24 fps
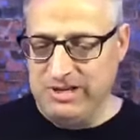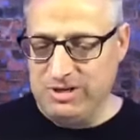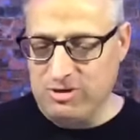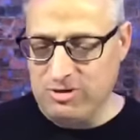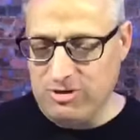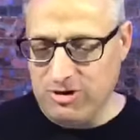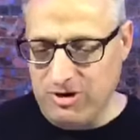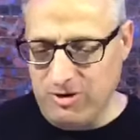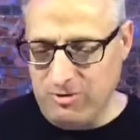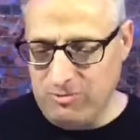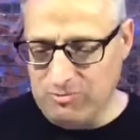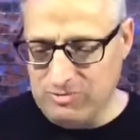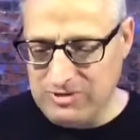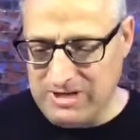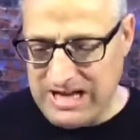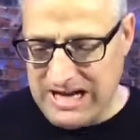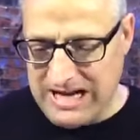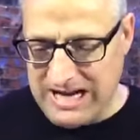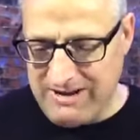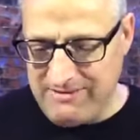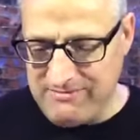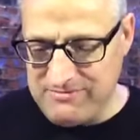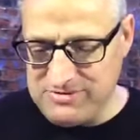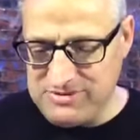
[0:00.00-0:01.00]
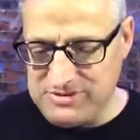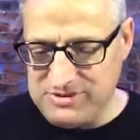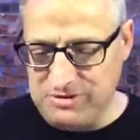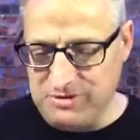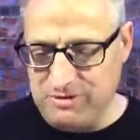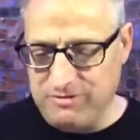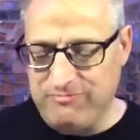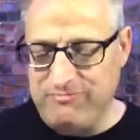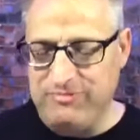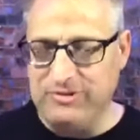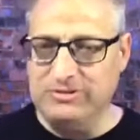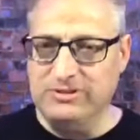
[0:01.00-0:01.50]
your own lives, you're
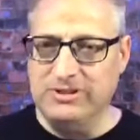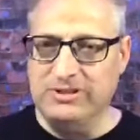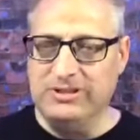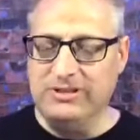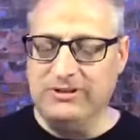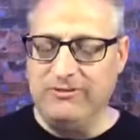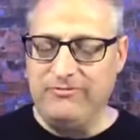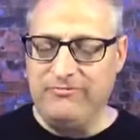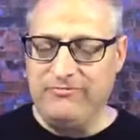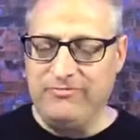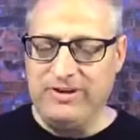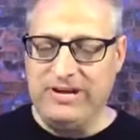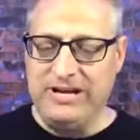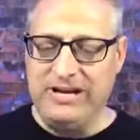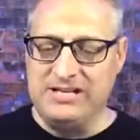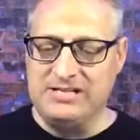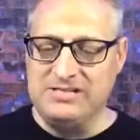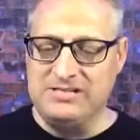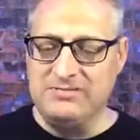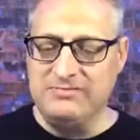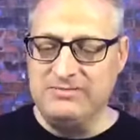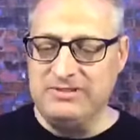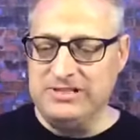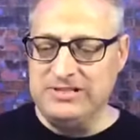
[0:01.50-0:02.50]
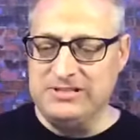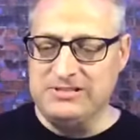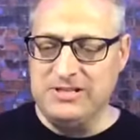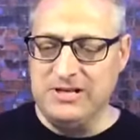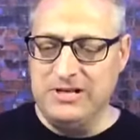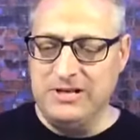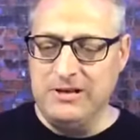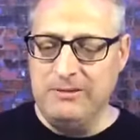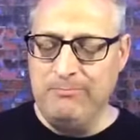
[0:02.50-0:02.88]
feeling the effects of these